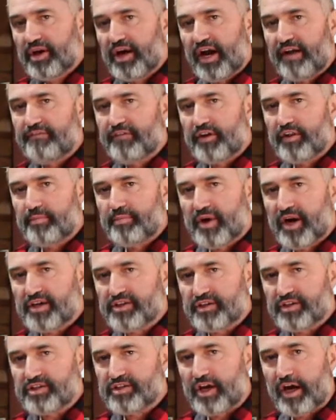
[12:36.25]
I fill the pot
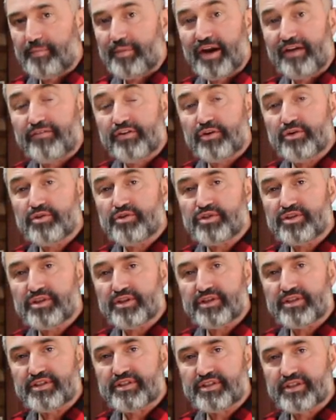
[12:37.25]
to the top. I've used
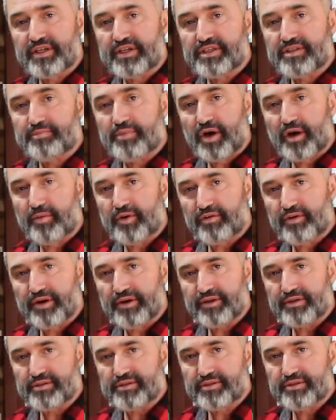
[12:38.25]
6
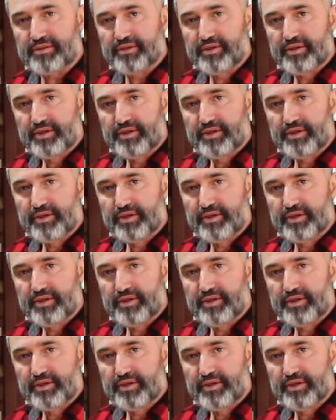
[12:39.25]
pomegranates,